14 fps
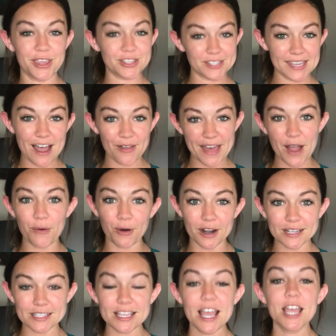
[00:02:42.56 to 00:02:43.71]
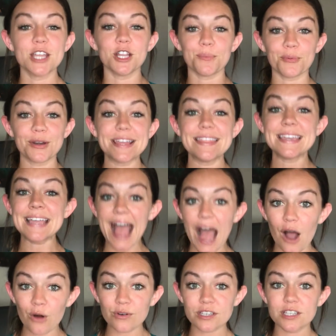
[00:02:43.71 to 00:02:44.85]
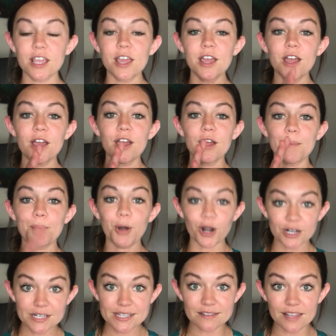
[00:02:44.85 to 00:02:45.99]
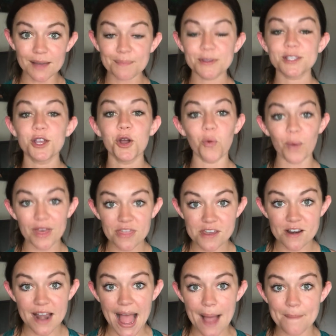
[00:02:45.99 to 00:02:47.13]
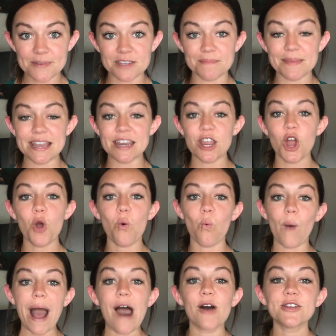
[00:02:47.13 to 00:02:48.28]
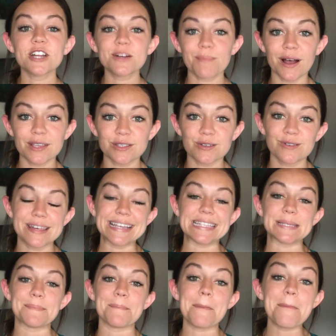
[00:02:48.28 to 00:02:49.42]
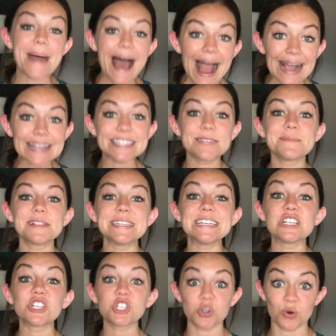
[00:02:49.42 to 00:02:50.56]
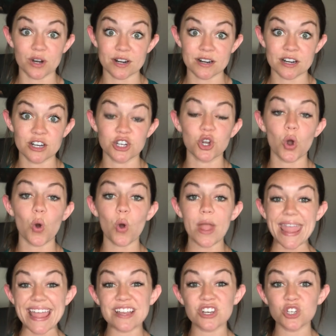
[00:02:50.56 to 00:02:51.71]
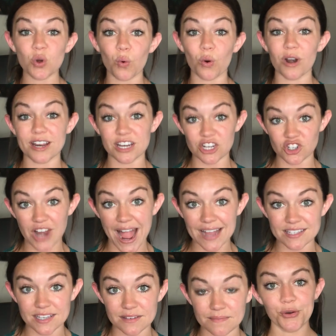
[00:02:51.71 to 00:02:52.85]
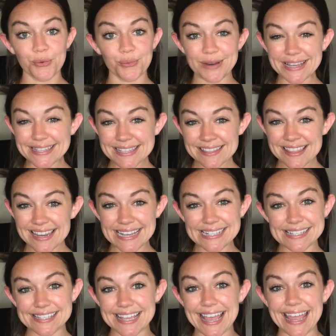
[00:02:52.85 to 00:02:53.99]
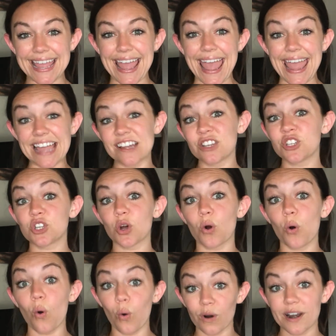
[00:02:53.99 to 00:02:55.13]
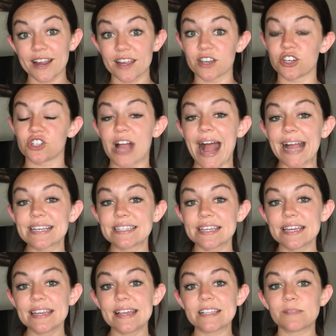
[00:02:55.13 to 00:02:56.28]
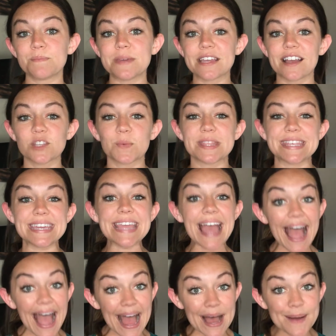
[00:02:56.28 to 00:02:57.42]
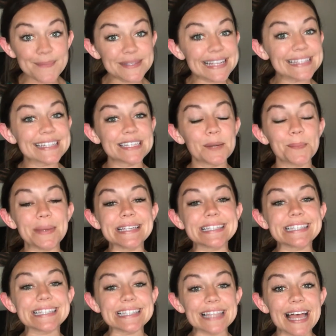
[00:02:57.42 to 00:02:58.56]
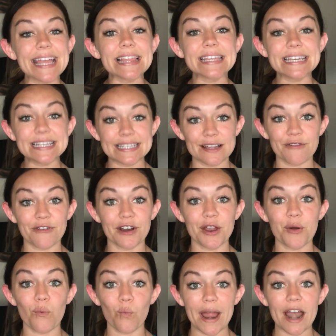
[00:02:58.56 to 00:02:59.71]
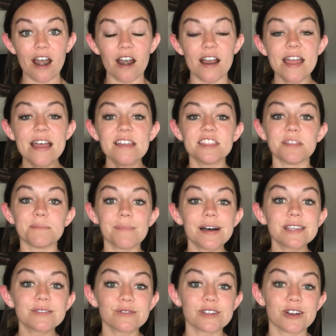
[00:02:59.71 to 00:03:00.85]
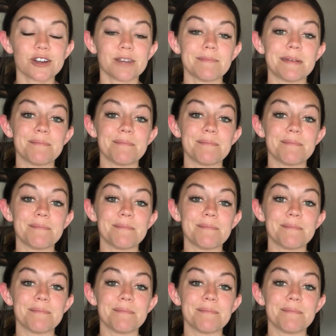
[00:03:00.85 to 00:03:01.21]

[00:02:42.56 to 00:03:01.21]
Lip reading: see how that works? You're breathing out, pursed lips with your abdomen while your muscle is maximally shortened and or contracted. The reason that I say and or contracted is because with the abs, it's gonna be slightly different, where the muscles are gonna be